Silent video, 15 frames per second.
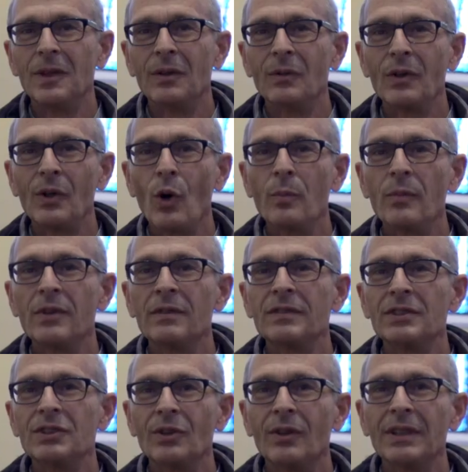We hope you've
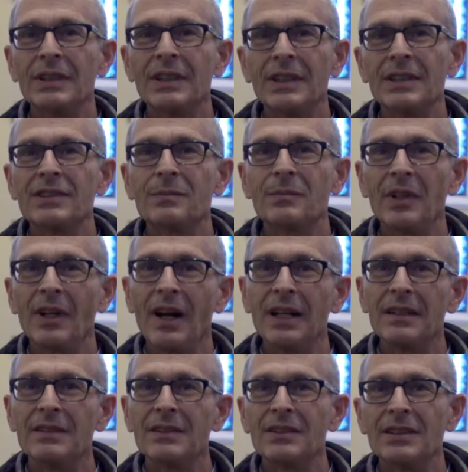enjoyed this
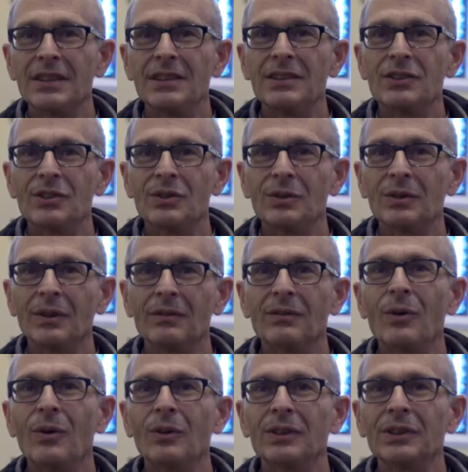behind-the-scenes tour
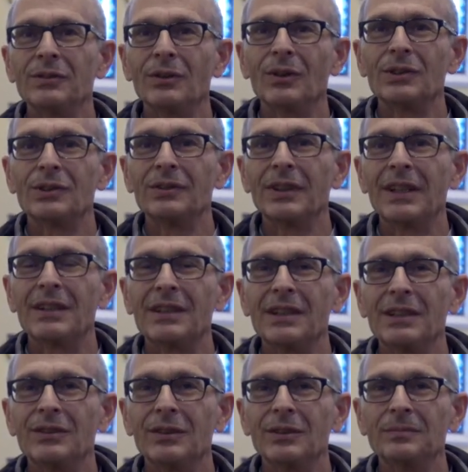of Holy Rosary
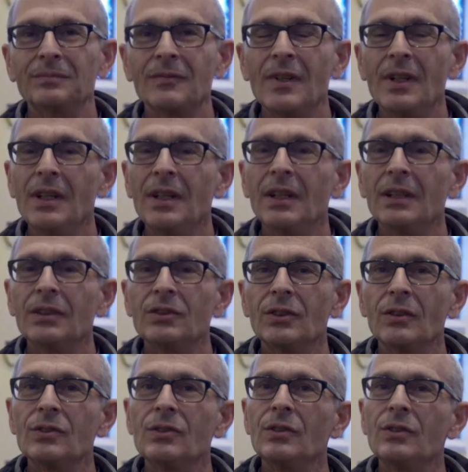Cathedral. It
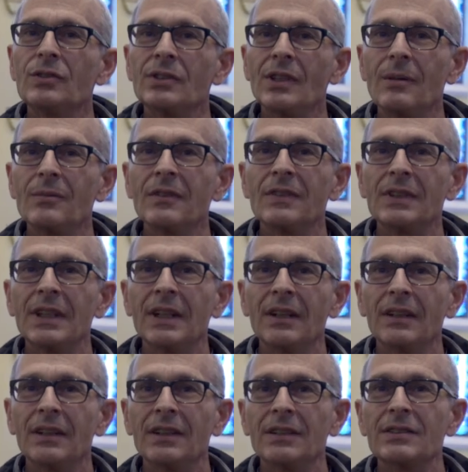shows you some of the
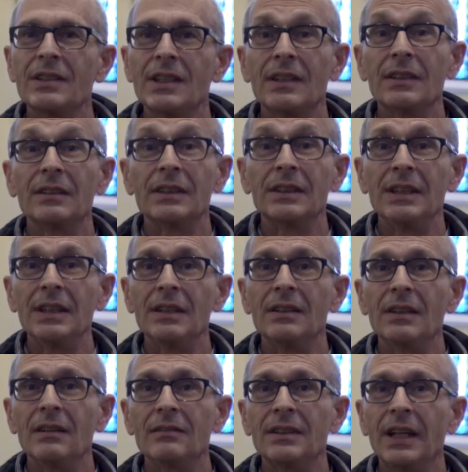areas that are in
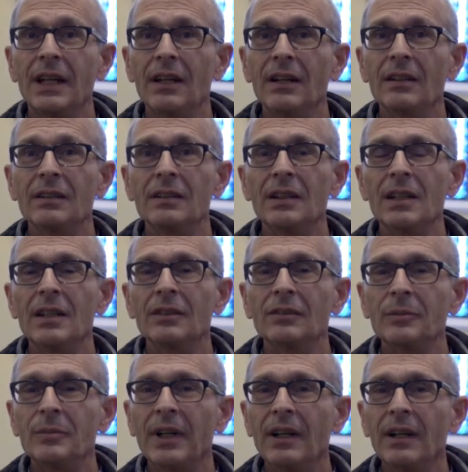need of care,
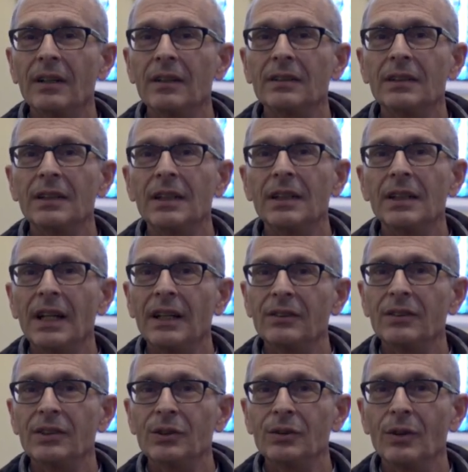repair,
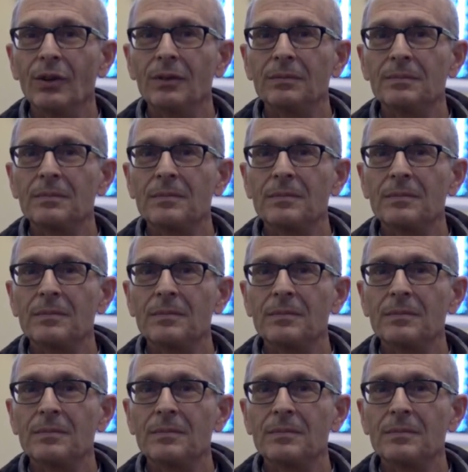and renewal.